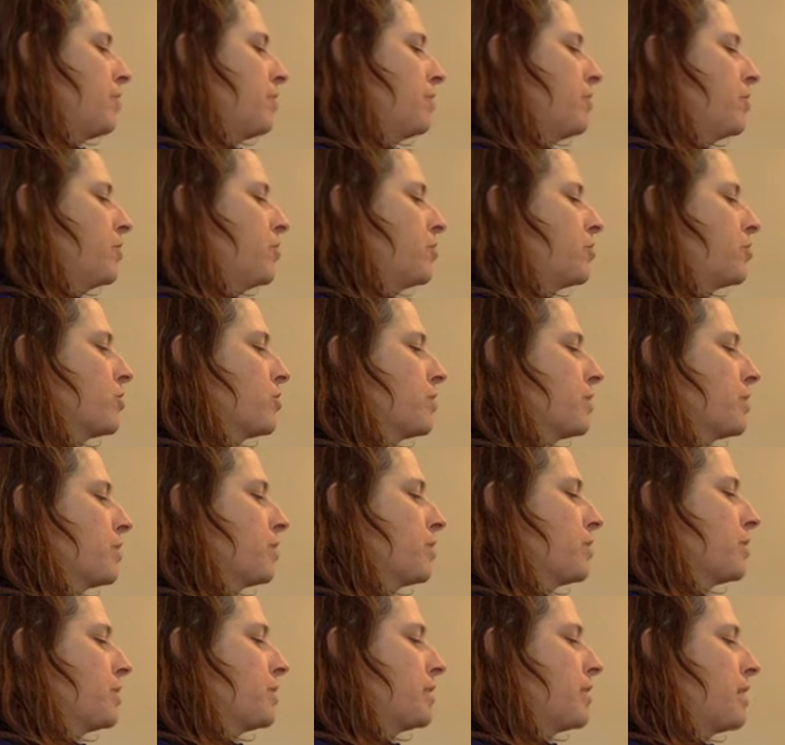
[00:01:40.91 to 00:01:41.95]
You're just going to
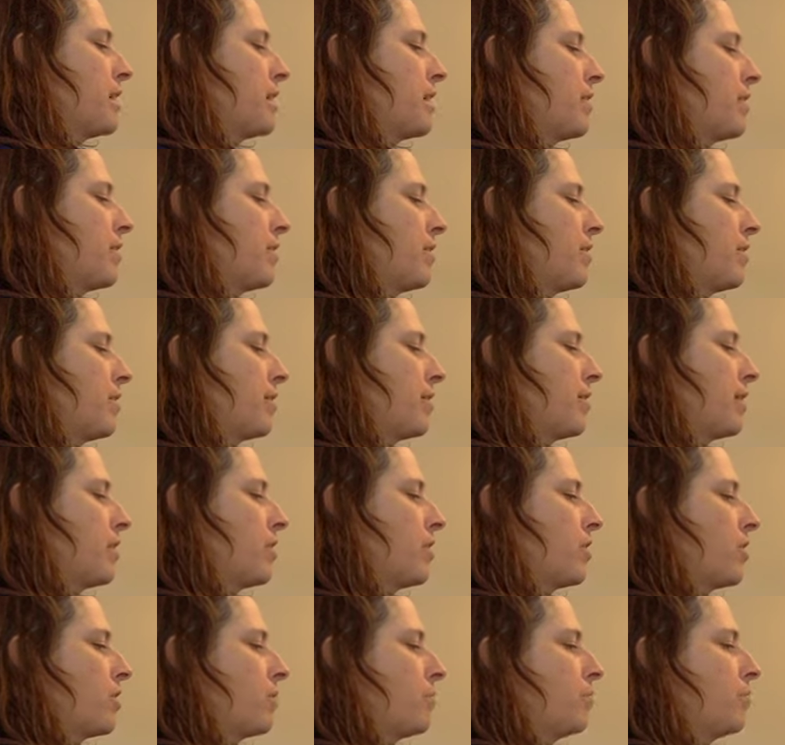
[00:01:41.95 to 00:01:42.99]
pretend that
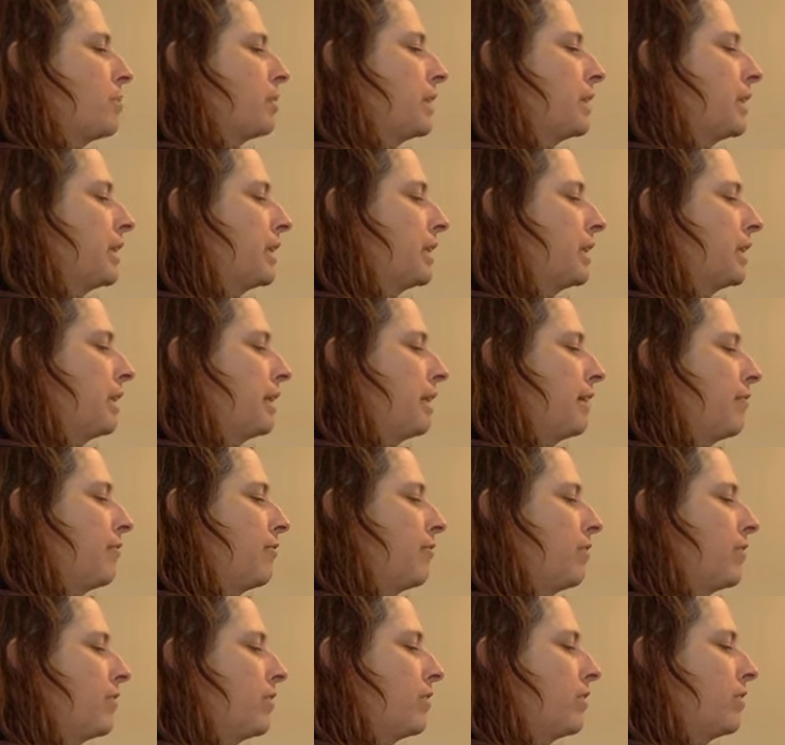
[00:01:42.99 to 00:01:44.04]
they're completely
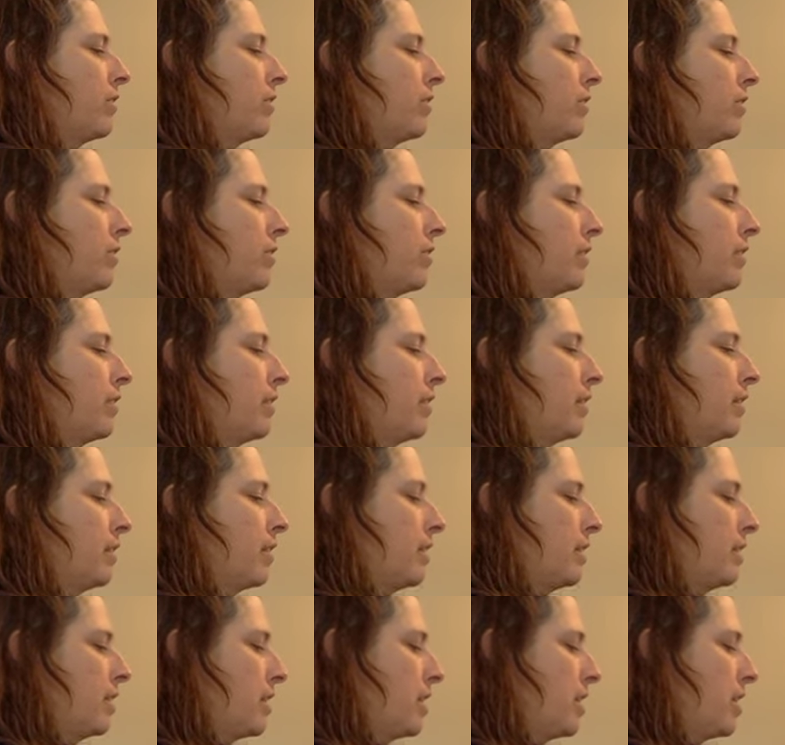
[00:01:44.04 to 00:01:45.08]
filled
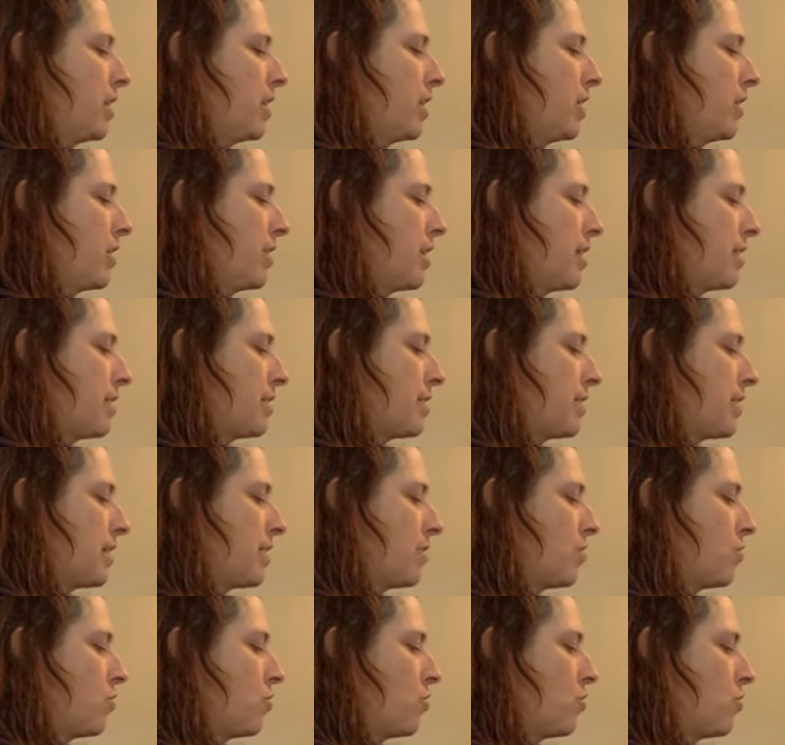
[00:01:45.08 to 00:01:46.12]
in here as I
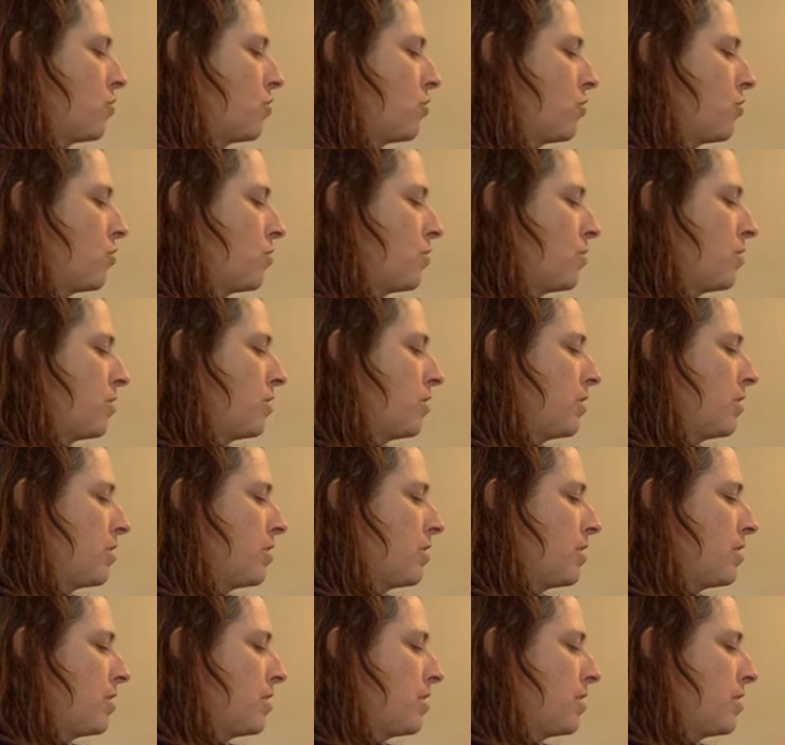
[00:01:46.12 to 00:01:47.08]
go along.